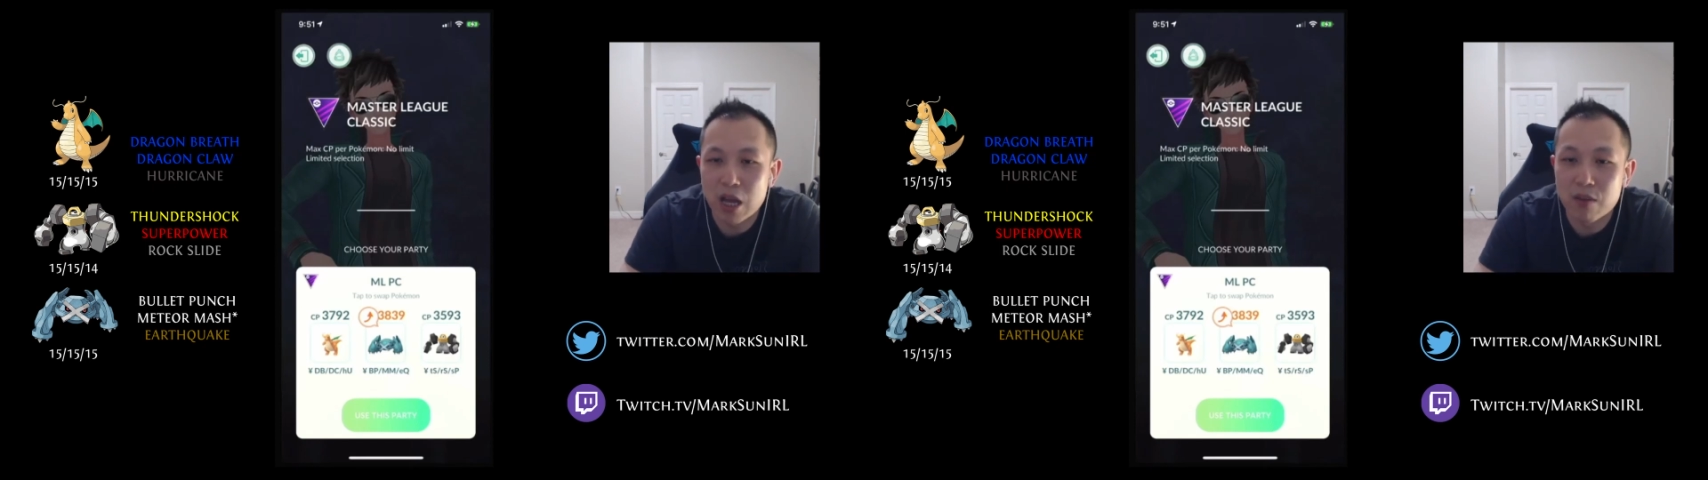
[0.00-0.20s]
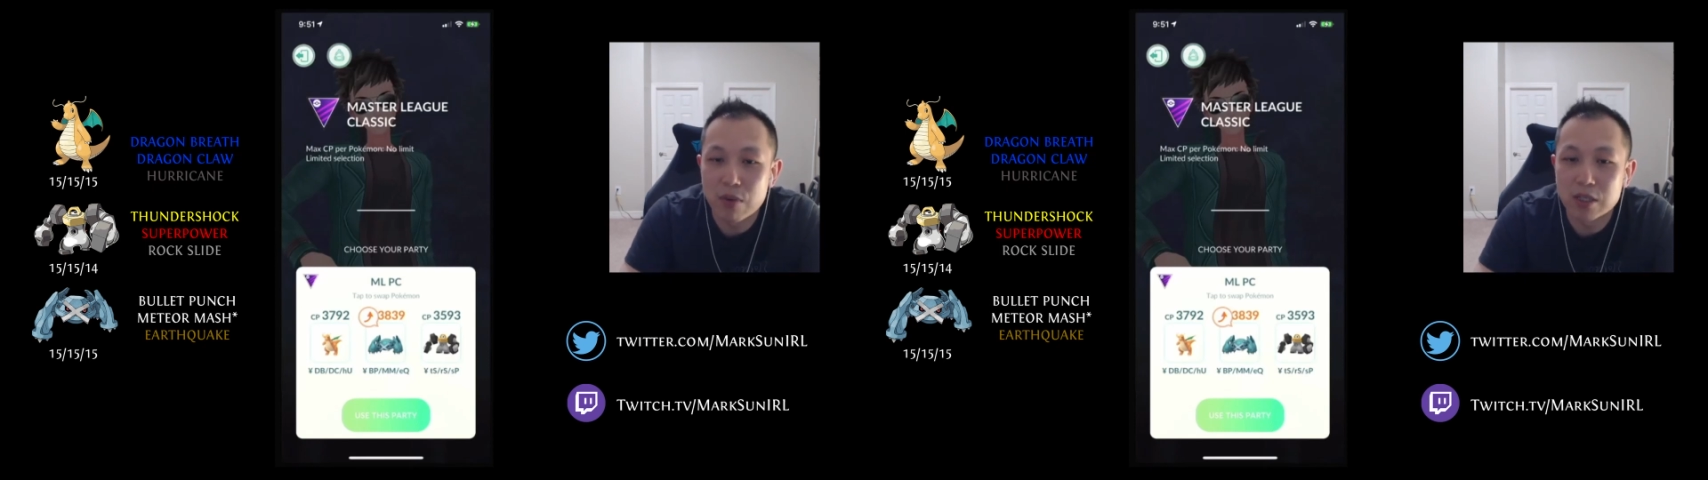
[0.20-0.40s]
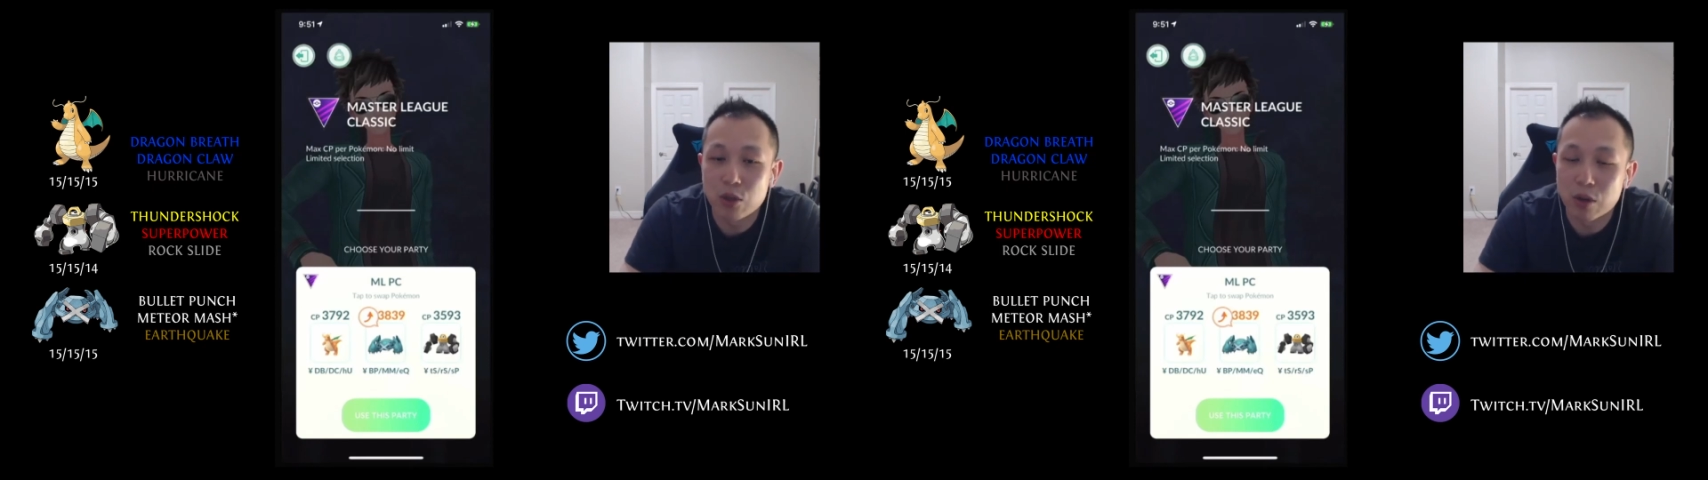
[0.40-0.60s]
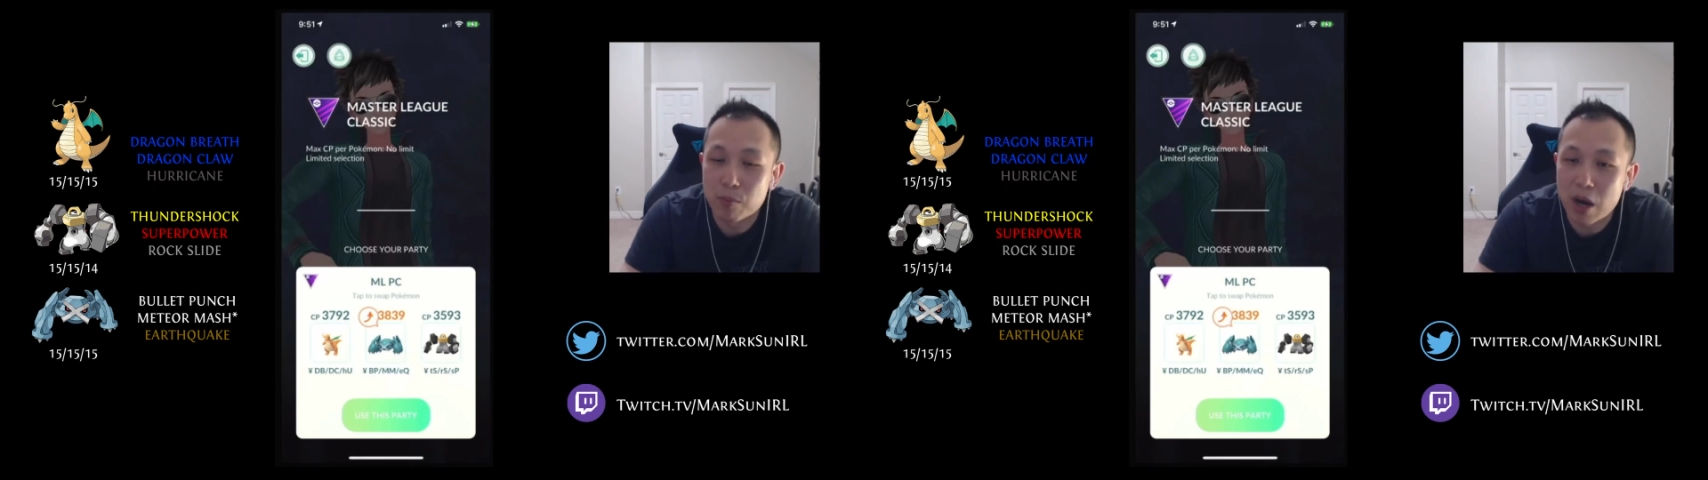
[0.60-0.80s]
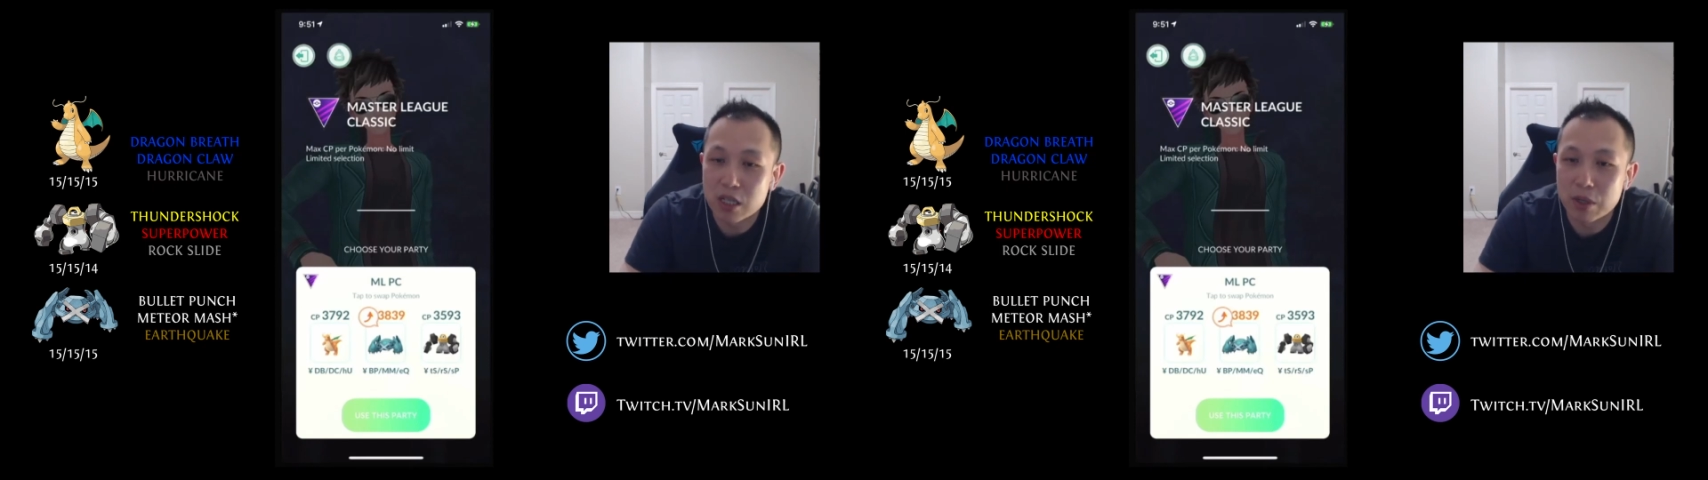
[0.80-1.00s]
IVs that you can
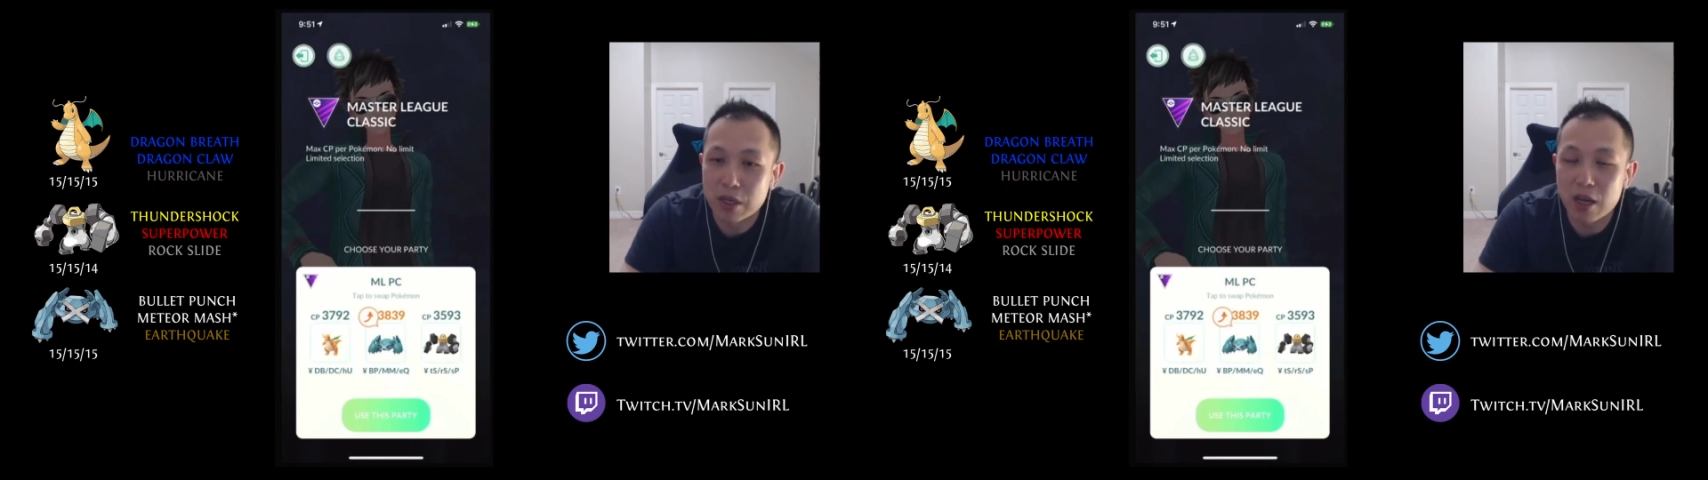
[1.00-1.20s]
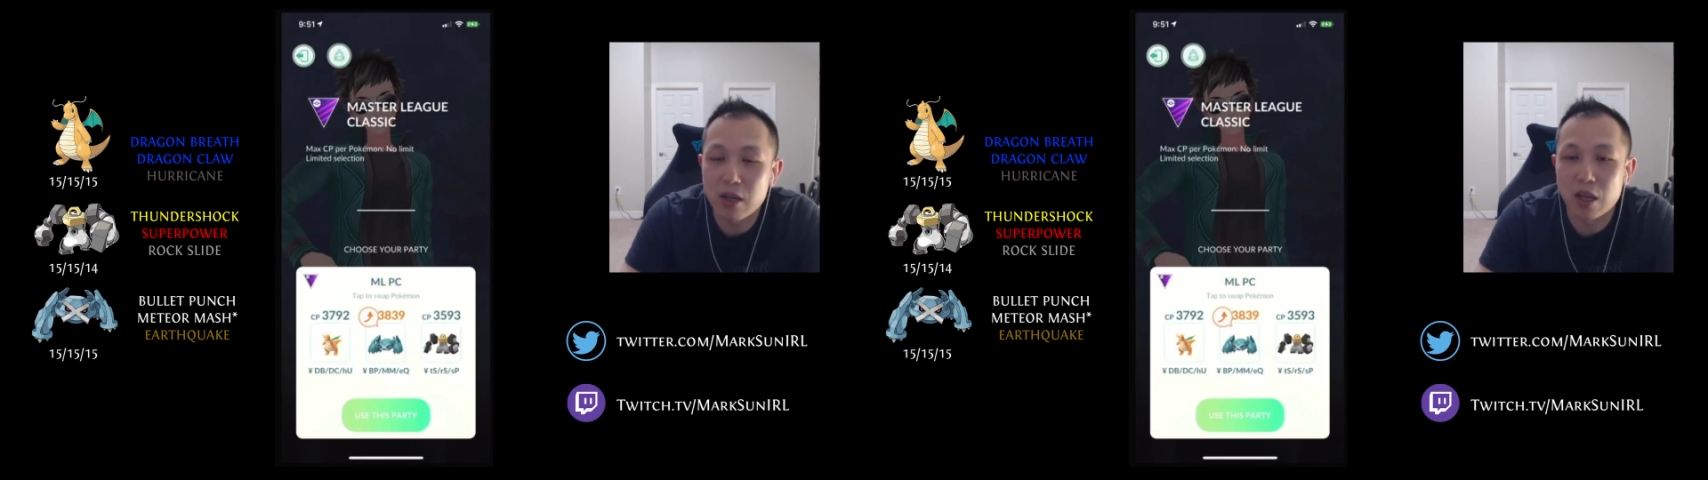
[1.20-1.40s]
possibly get.